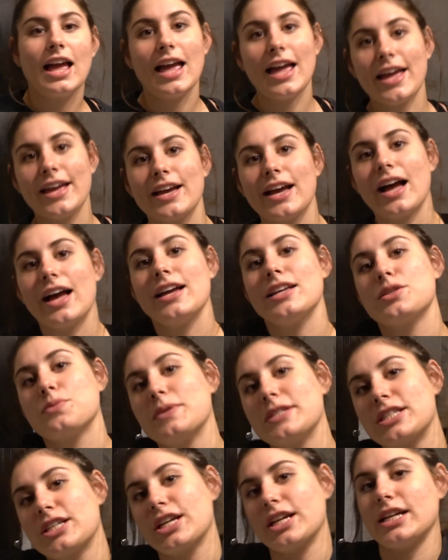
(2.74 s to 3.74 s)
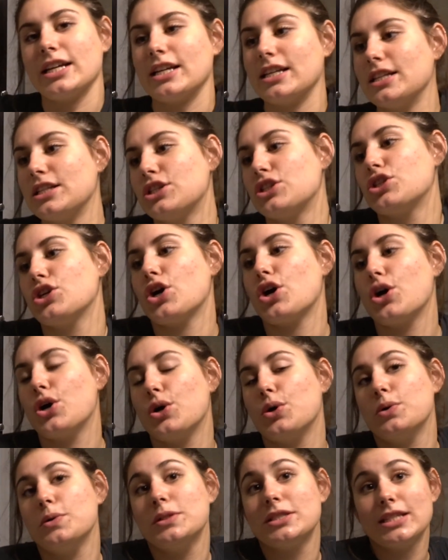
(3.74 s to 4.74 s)
Hey guys, what's good?
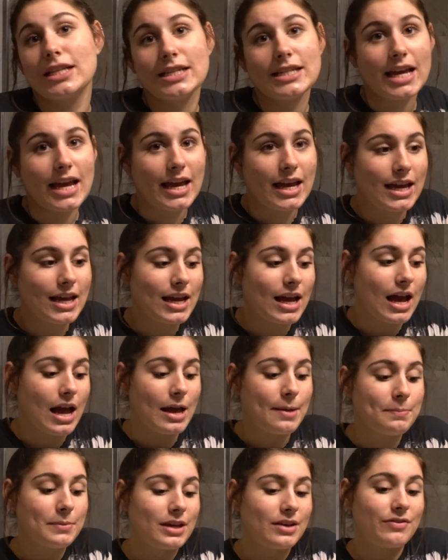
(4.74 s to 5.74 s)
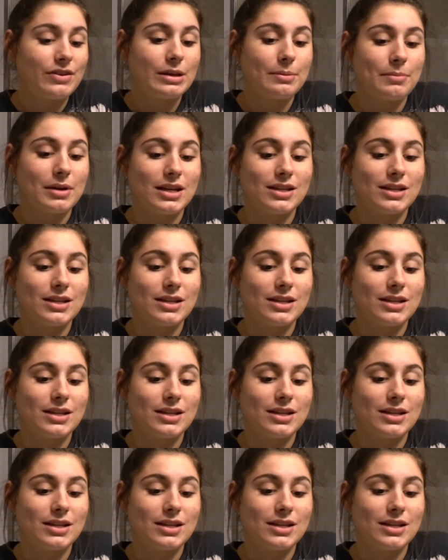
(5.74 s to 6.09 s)
So today I'm giving